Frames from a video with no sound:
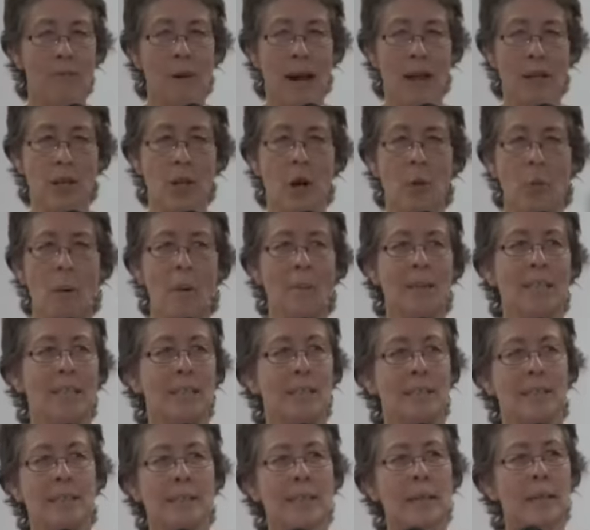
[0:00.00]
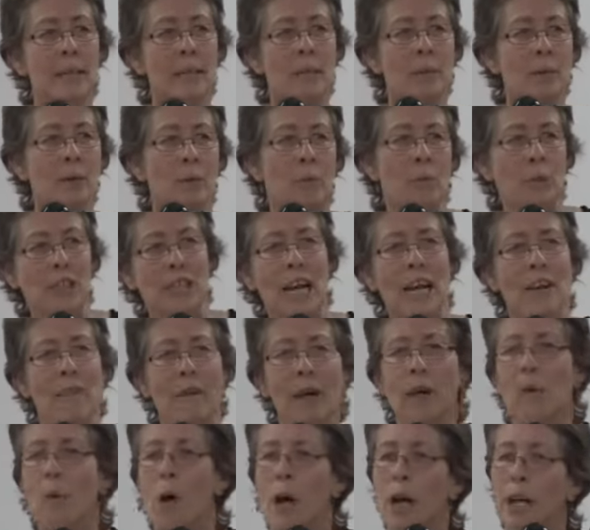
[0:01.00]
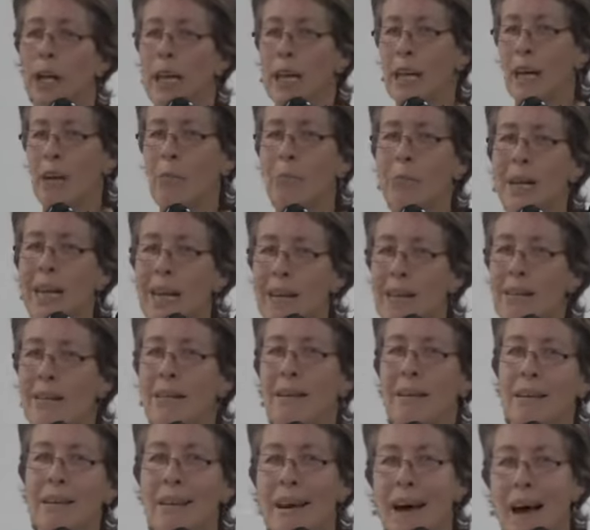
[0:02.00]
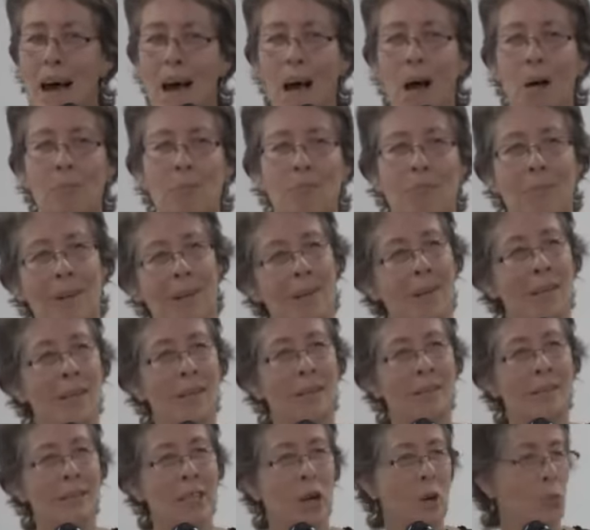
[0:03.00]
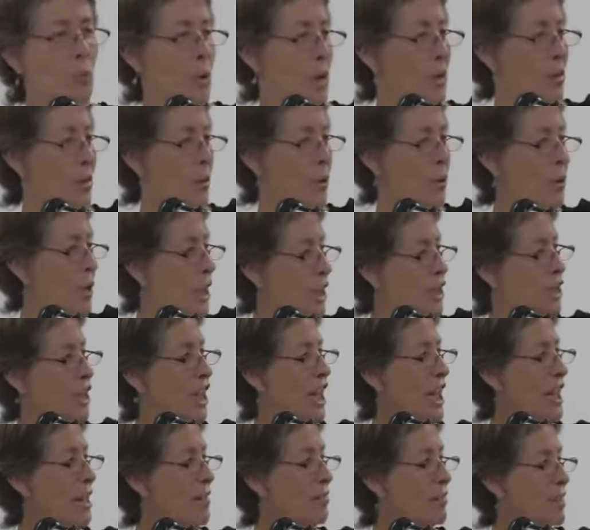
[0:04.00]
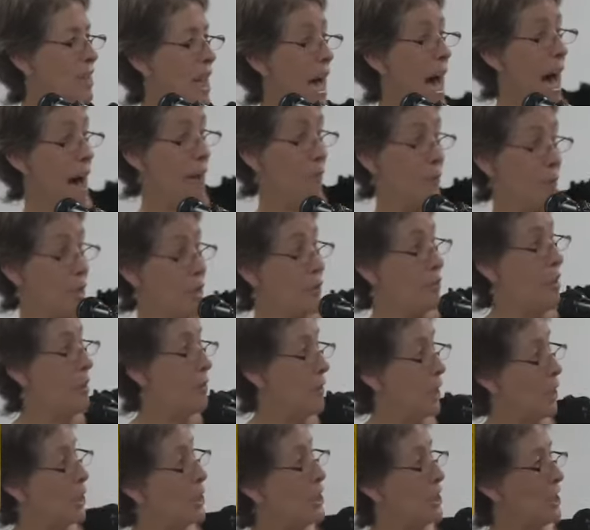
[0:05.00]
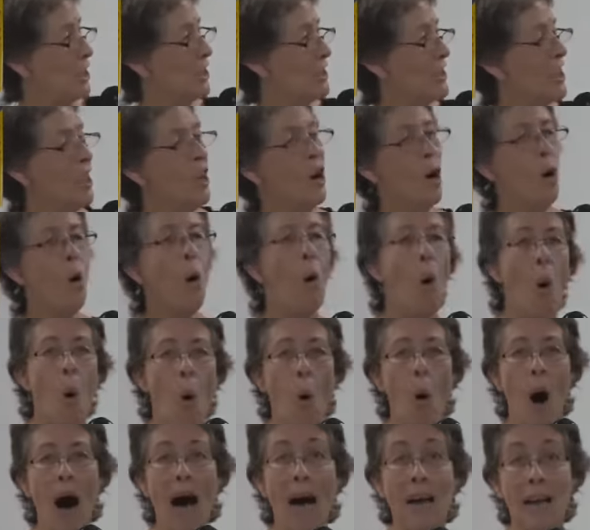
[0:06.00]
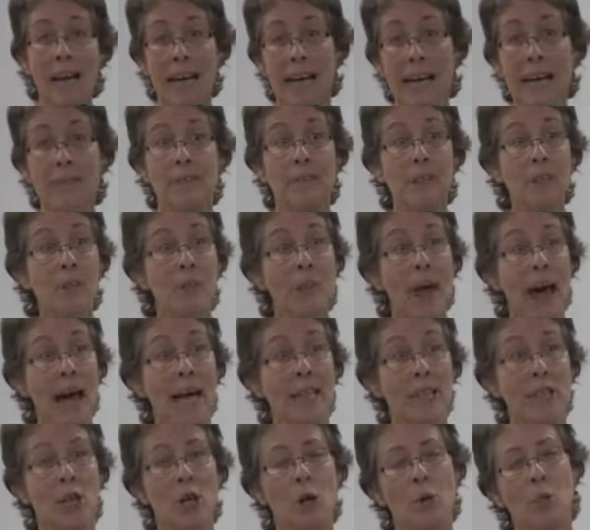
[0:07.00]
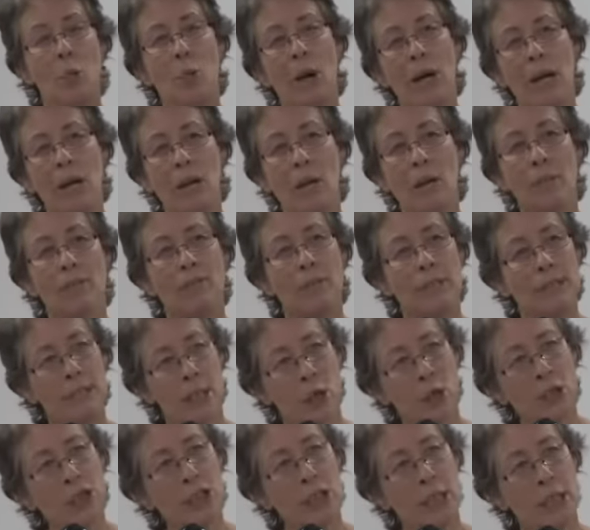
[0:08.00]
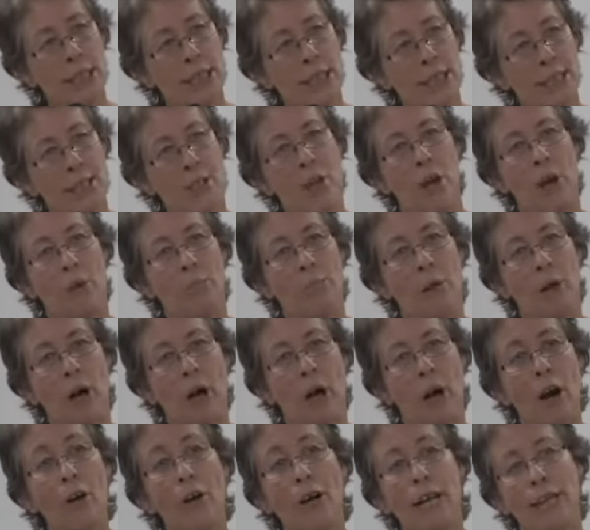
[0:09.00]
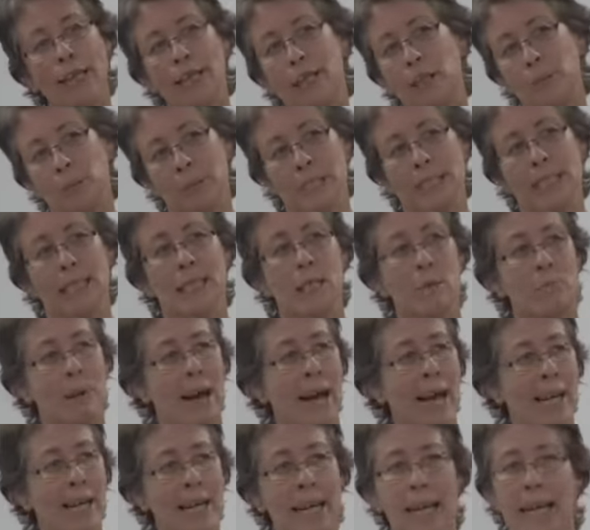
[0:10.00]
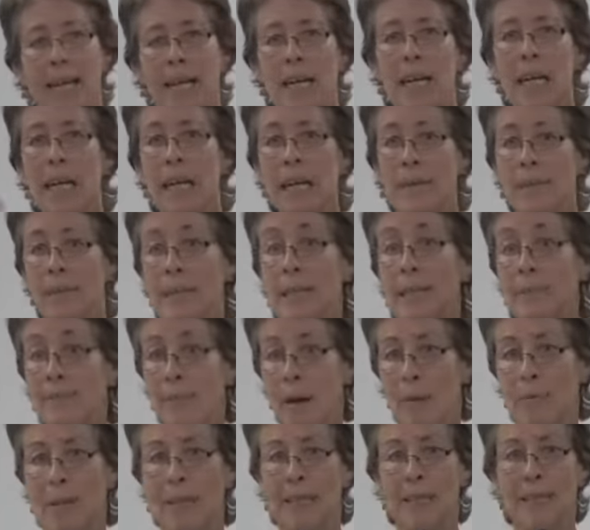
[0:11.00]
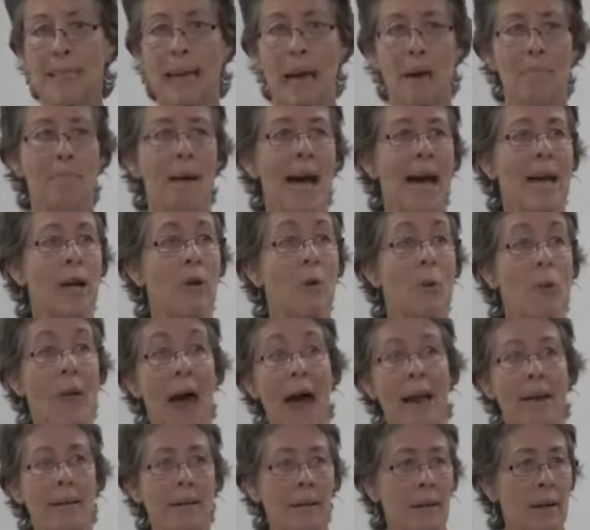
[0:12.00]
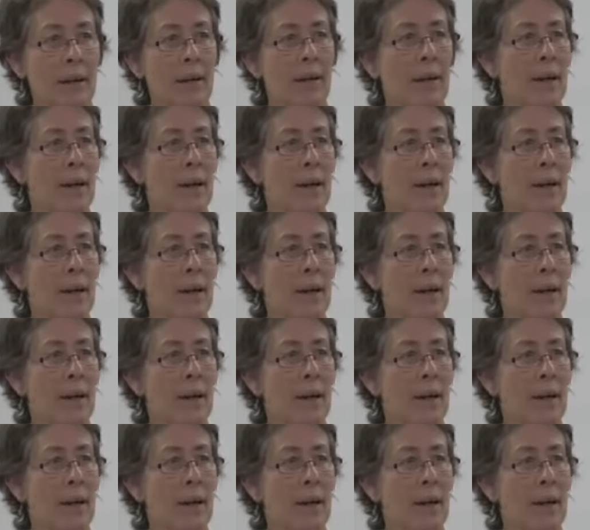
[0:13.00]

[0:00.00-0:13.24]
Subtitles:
the fact, you know, women's gender equality can be dealt with or achieved after the revolution, or even that, well, for socialists it's not a priority to participate in this feminist campaign or that